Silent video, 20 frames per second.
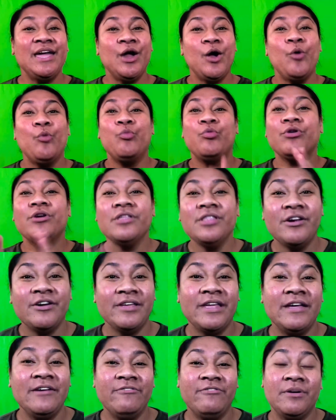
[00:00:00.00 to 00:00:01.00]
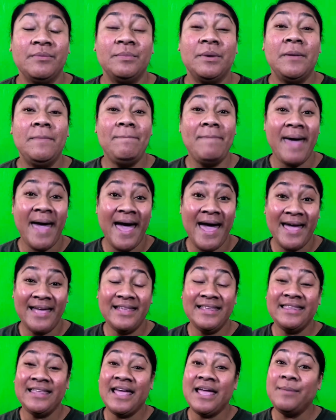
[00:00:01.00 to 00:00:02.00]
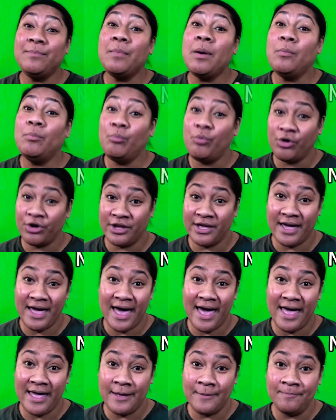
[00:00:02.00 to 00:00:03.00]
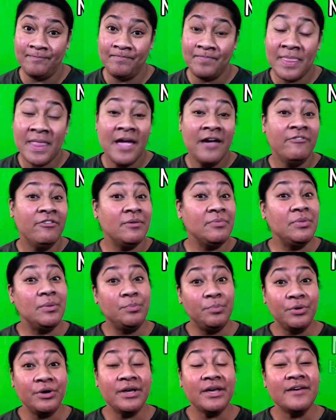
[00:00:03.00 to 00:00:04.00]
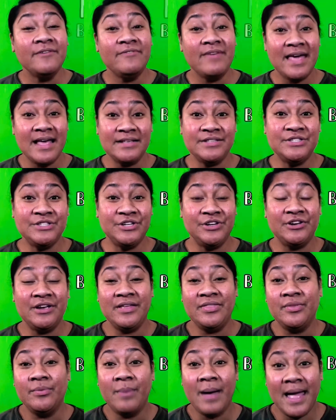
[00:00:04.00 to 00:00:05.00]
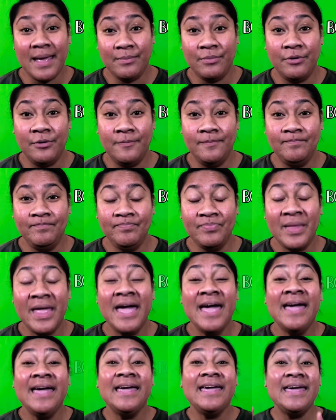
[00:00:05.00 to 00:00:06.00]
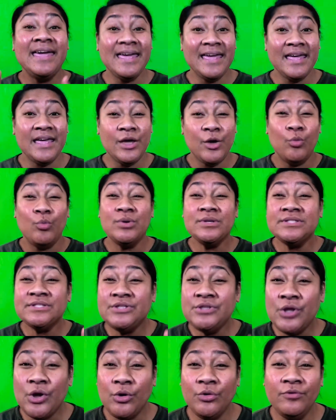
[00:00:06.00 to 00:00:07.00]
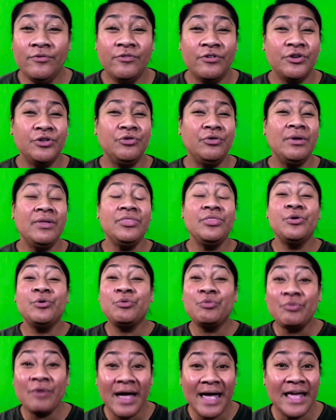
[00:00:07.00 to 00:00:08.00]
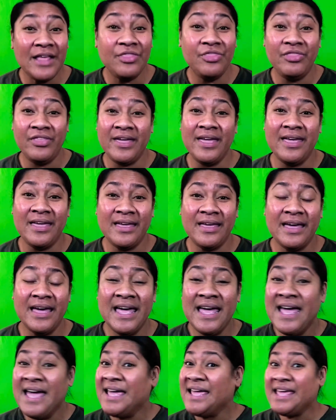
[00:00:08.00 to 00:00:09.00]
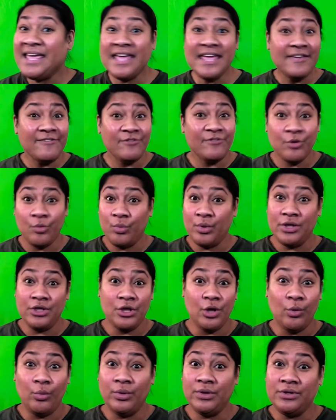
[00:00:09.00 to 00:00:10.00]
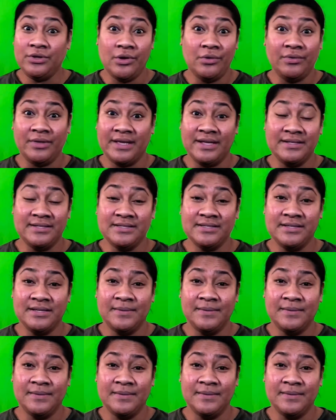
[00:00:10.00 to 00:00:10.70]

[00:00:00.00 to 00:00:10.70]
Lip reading: we're learning from a man named Mordecai from the book of Esther in the Bible. He was known for doing the right thing, even when no one noticed.